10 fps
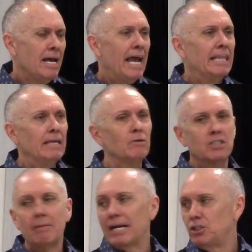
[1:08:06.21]
And then when
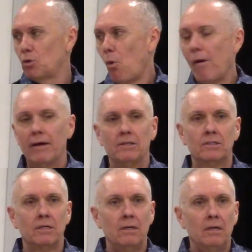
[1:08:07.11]
somebody
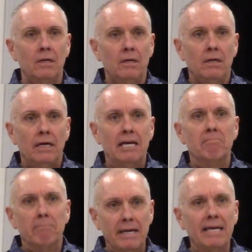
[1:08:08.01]
joins,
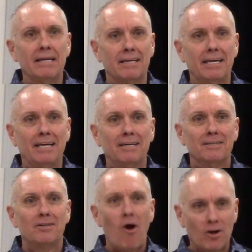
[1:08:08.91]
immediately
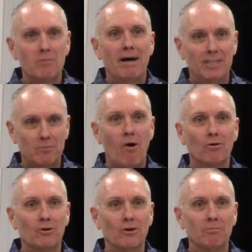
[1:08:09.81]
talking about
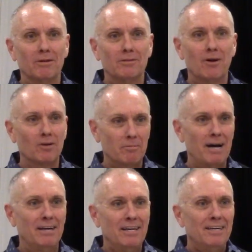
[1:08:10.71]
small group, talking
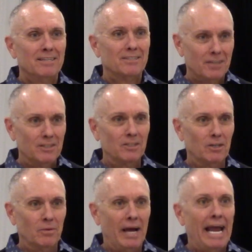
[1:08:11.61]
about Sunday
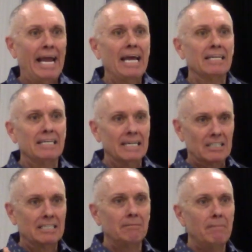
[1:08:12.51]
school, and get
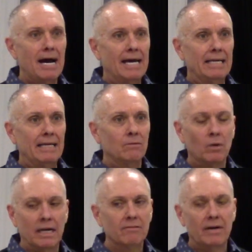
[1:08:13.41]
somebody,
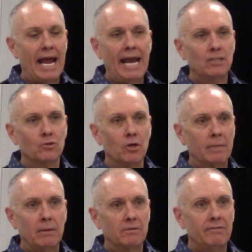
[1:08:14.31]
whatever age group
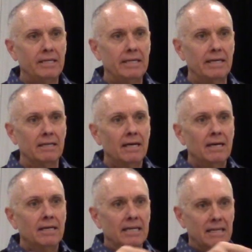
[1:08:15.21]
they would fit in,
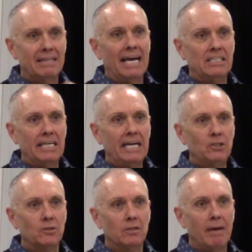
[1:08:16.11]
get that
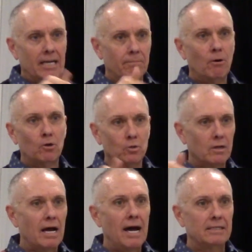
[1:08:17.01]
teacher to make a personal
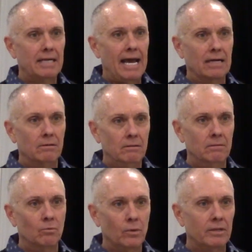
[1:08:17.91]
contact
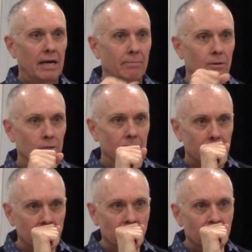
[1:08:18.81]
with that
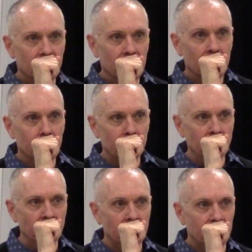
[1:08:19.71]

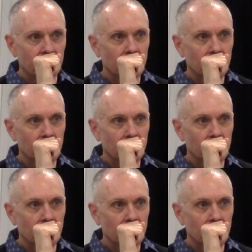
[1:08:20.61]
person.